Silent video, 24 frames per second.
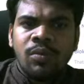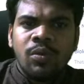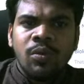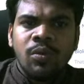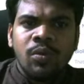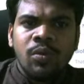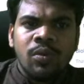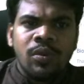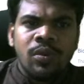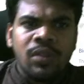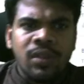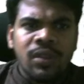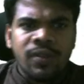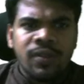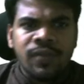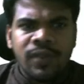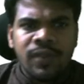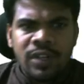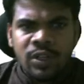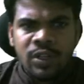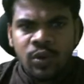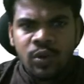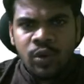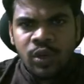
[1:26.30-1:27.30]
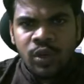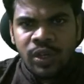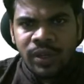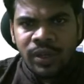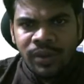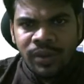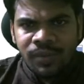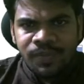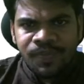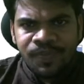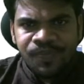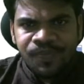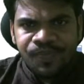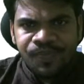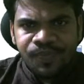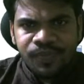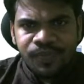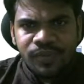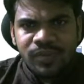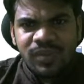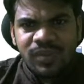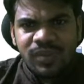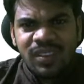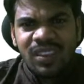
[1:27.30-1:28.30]
to the first question.
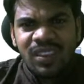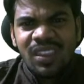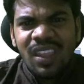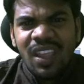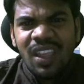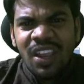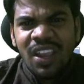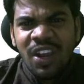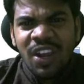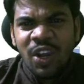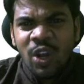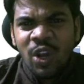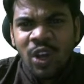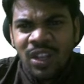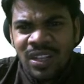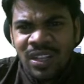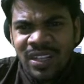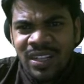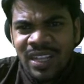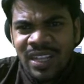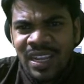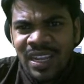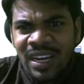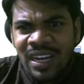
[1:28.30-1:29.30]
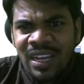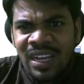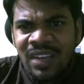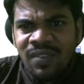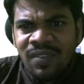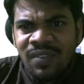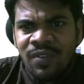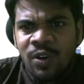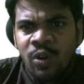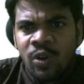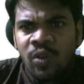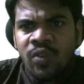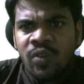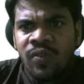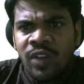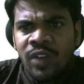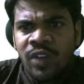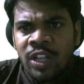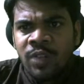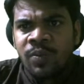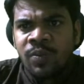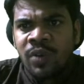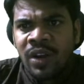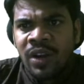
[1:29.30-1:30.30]
In non-cyclic
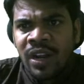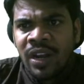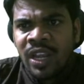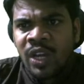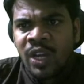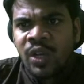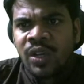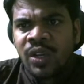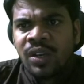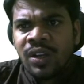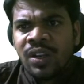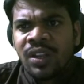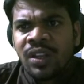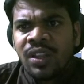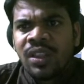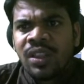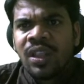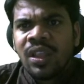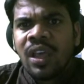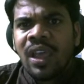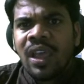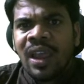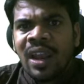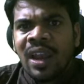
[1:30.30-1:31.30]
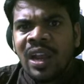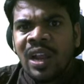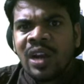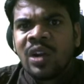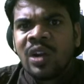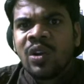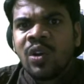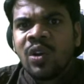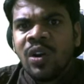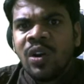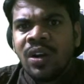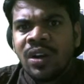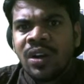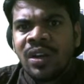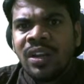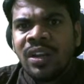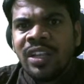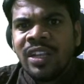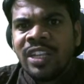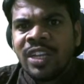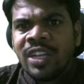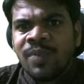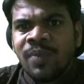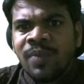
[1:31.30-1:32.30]
photophosphorylation, the electron
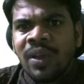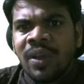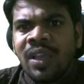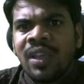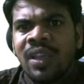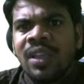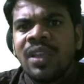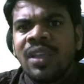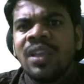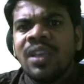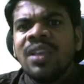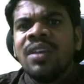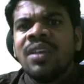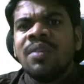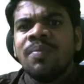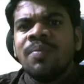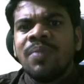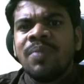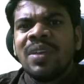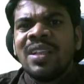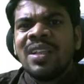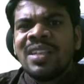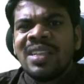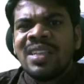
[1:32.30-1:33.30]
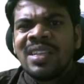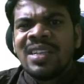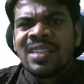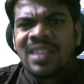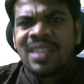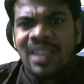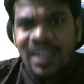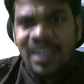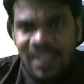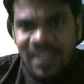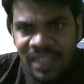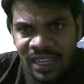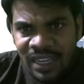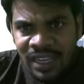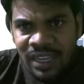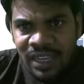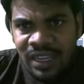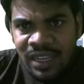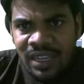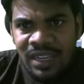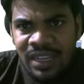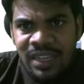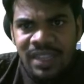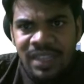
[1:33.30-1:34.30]
released by P680
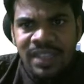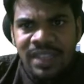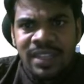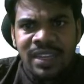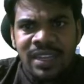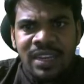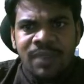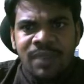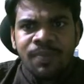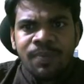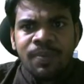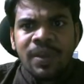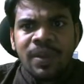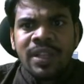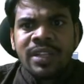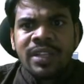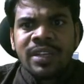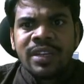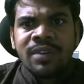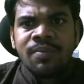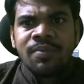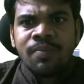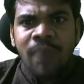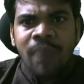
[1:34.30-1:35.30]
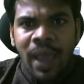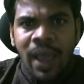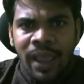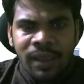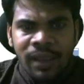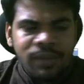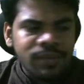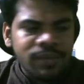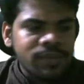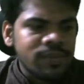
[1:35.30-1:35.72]
is replaced by.